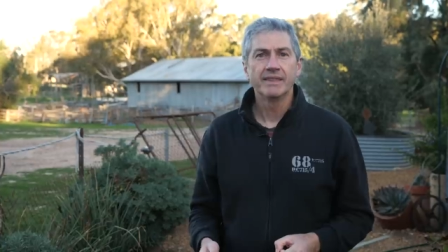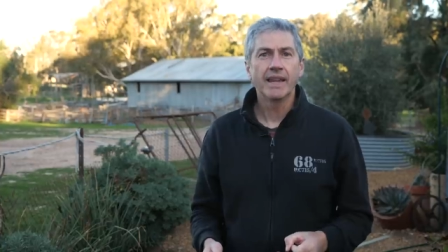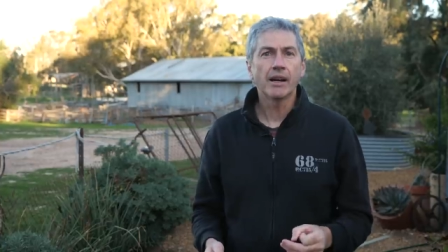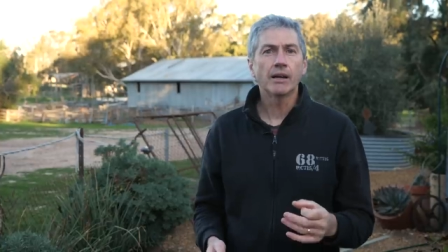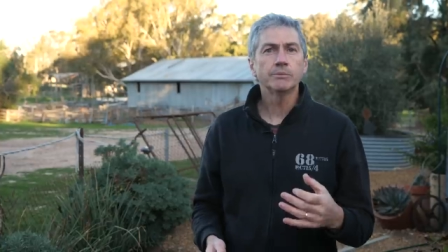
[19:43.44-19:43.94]

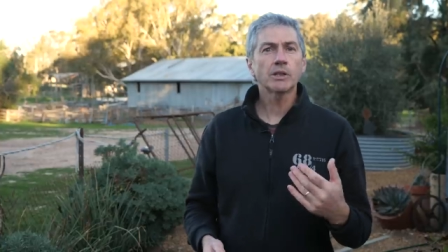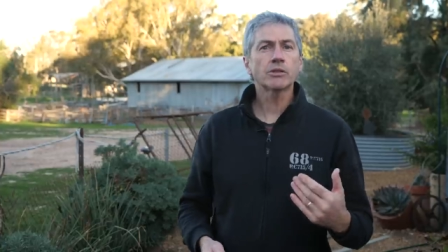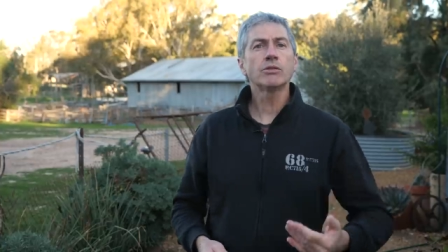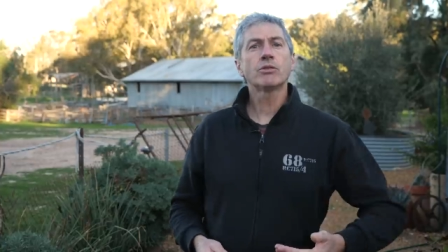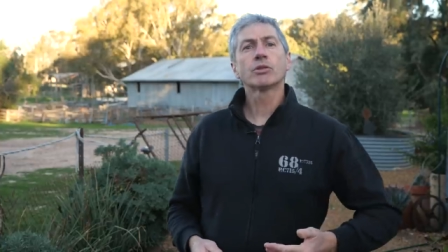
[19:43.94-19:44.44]
Now, I'm not
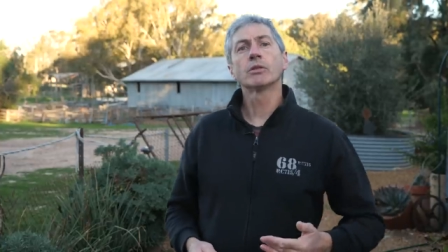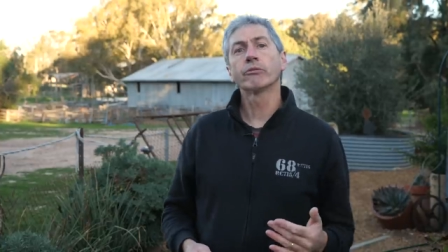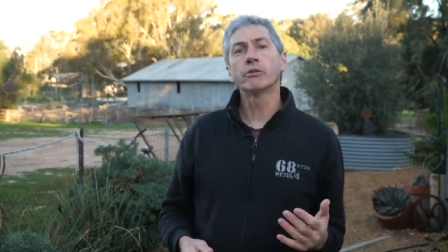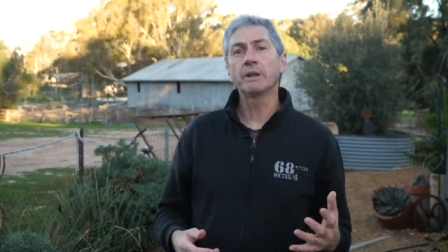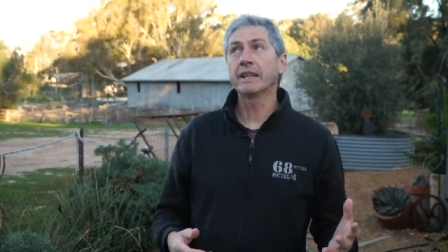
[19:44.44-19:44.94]
too sure
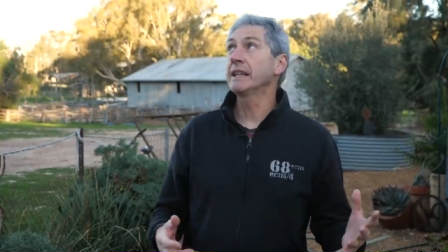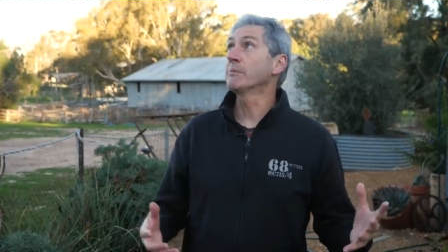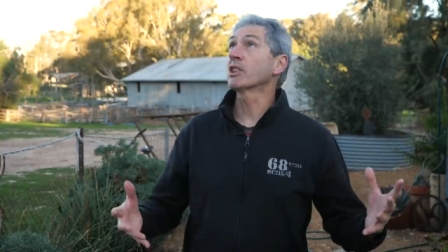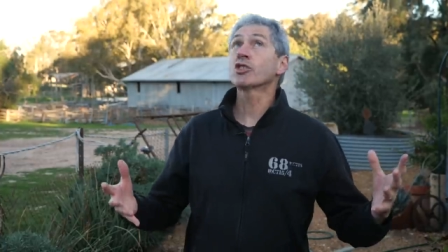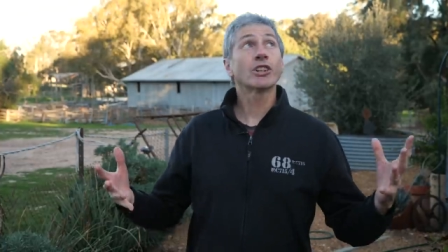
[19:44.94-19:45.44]
if we'll be
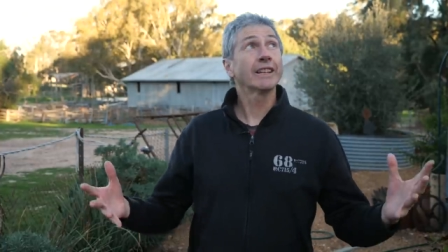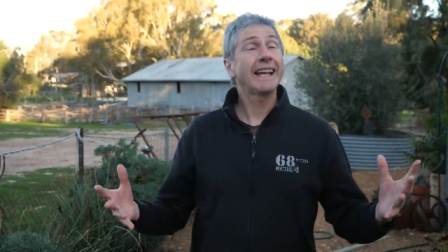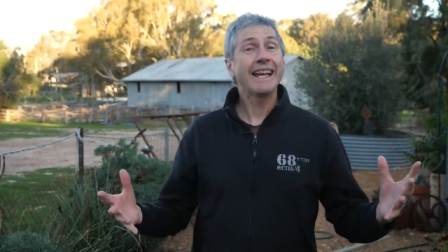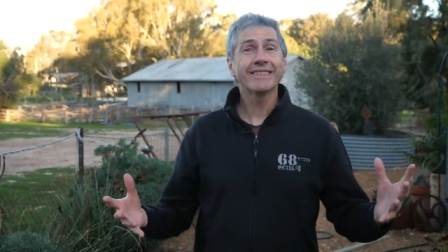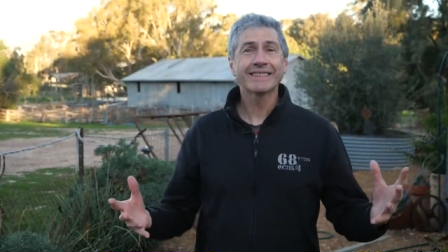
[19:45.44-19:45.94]
getting much
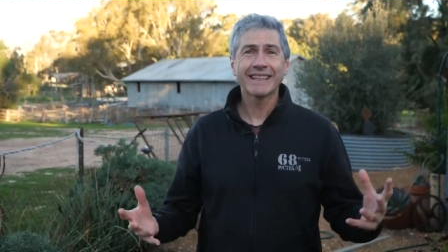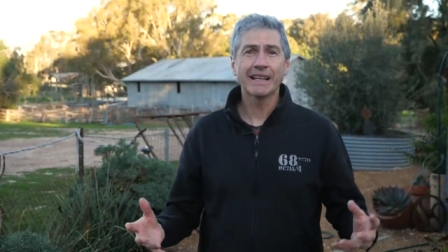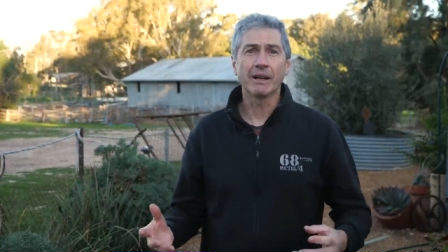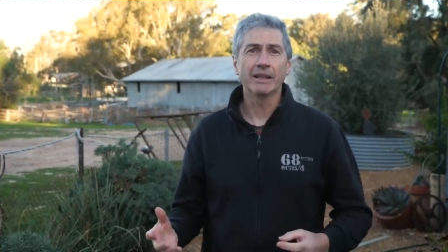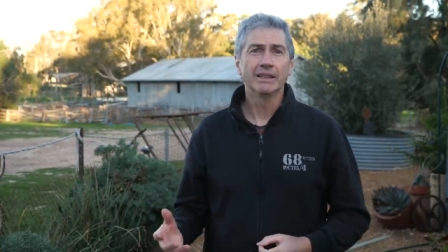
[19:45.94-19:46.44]
cloud
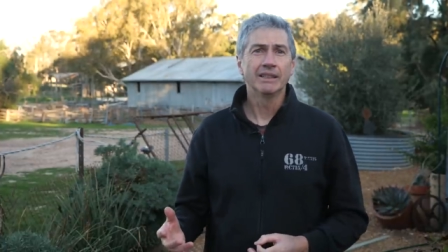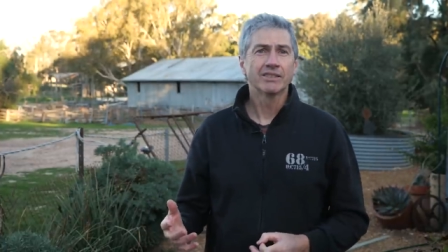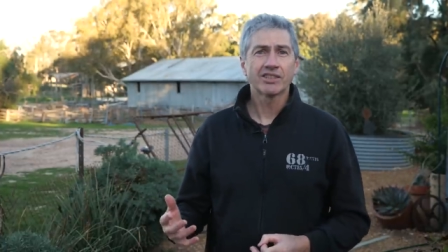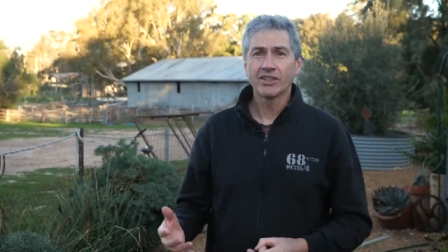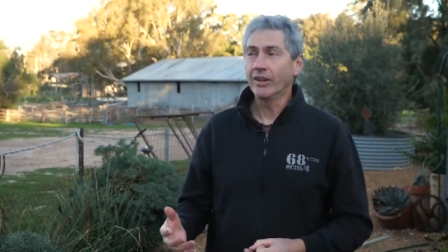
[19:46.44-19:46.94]
cover
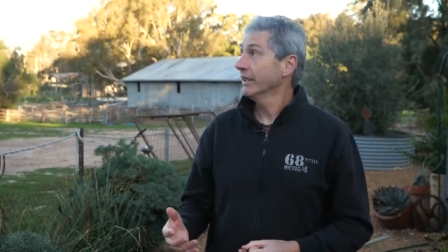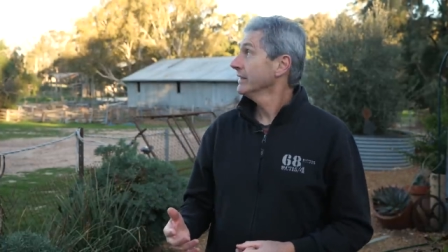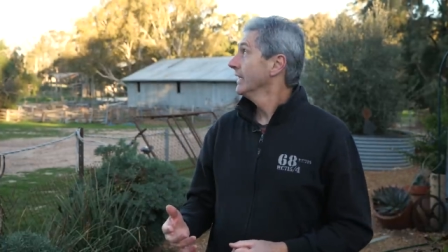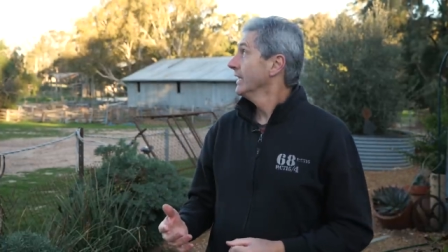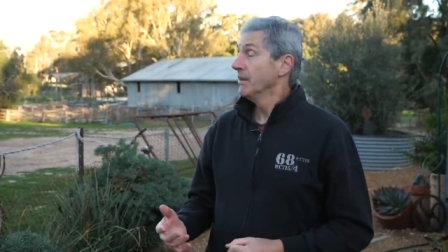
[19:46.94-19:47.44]
tonight.